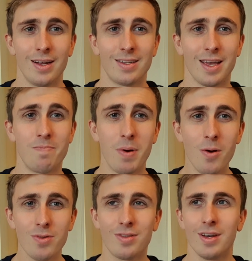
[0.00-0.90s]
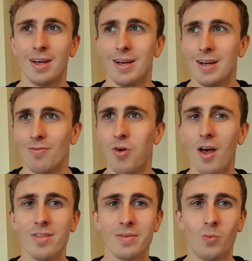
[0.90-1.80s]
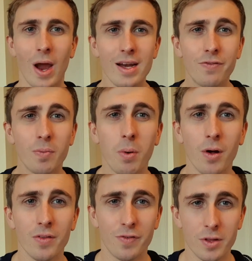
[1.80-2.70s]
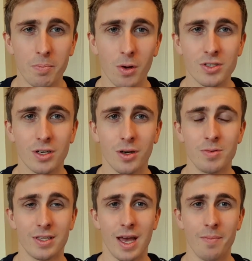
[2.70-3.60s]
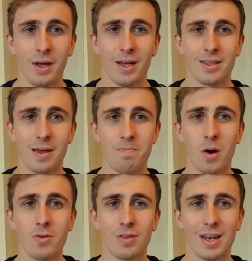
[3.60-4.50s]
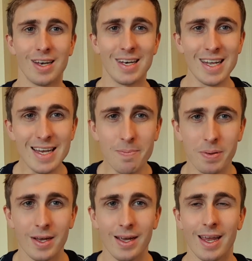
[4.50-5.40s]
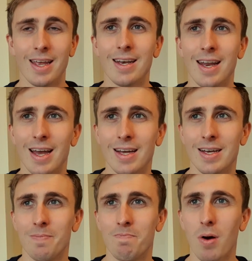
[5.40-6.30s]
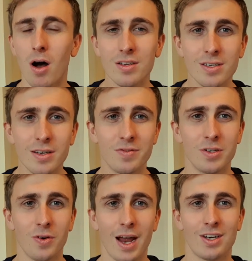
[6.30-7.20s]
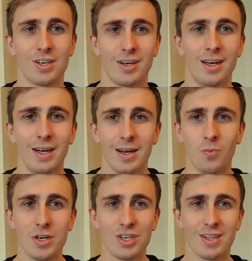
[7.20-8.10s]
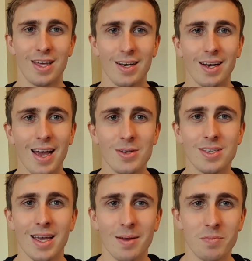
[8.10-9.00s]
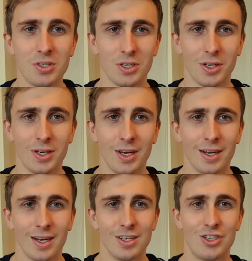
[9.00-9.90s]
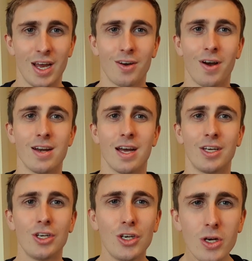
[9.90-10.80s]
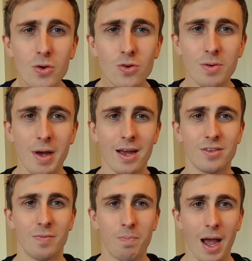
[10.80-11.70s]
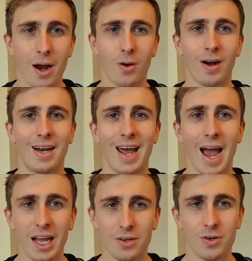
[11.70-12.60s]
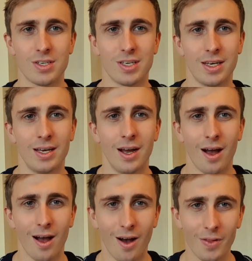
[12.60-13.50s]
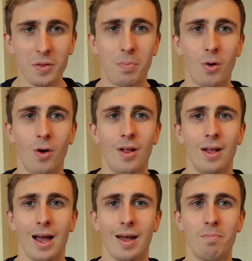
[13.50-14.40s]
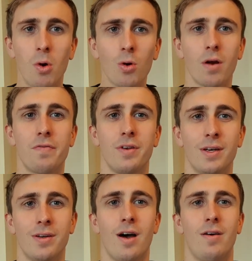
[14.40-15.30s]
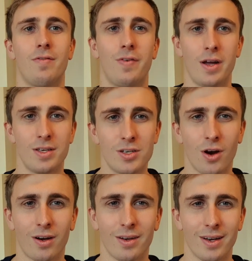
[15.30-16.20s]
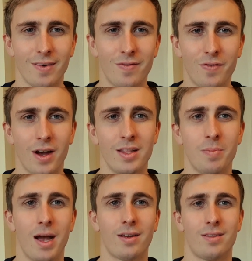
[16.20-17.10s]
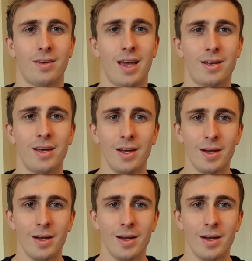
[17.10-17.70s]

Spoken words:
They both, rather than waiting for the ball to come to them, they both leap in a positive direction, which then allows them to generate a huge amount of power and accuracy on the ball, and more often than not find the target and find the back of the net.